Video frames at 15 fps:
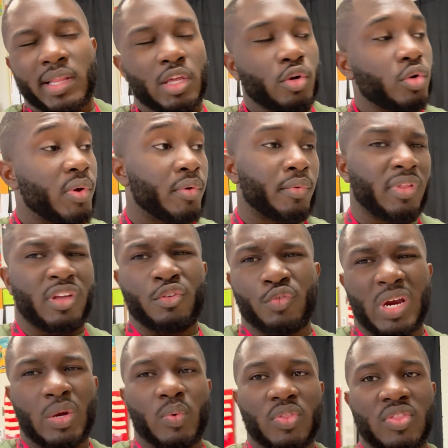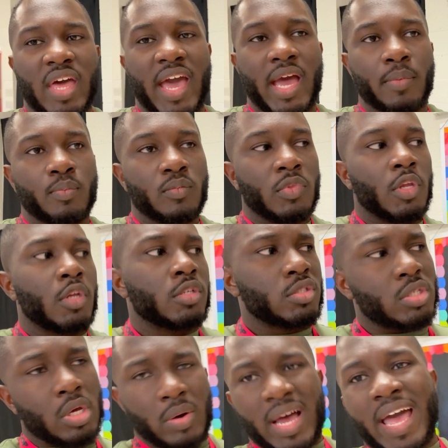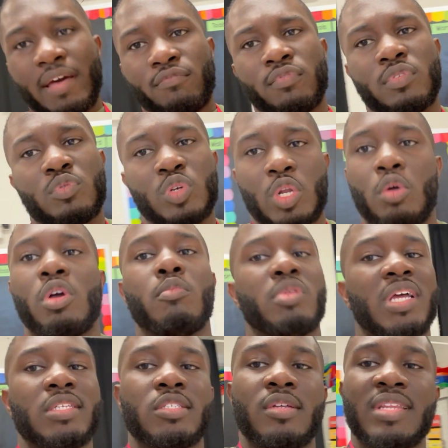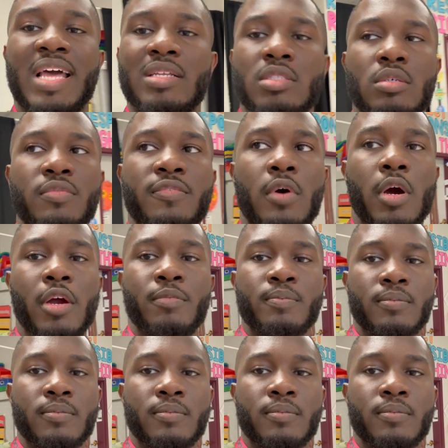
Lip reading: They're doing really great with that, so I have no complaints on that so far.